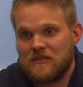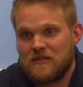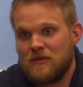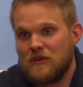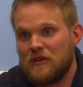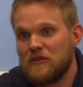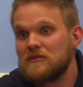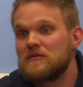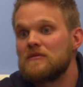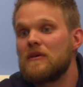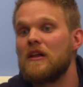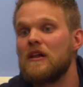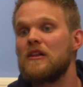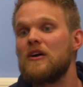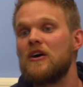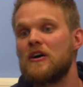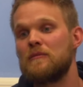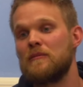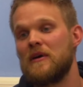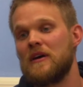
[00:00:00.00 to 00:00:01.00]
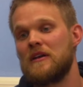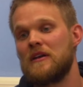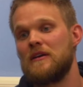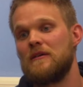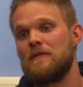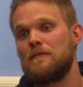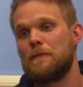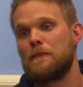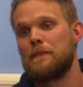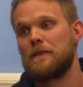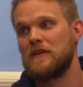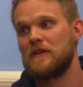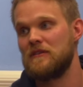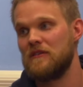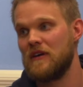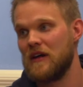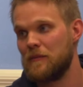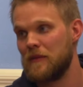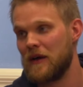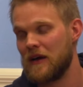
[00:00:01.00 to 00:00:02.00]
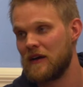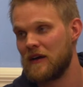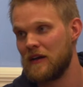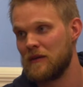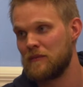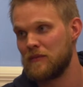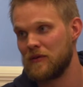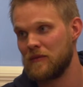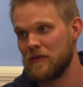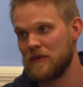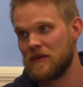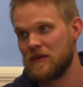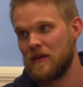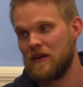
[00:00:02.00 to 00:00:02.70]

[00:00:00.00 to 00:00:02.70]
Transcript: Who knows? A lot of money to develop that cutting permit.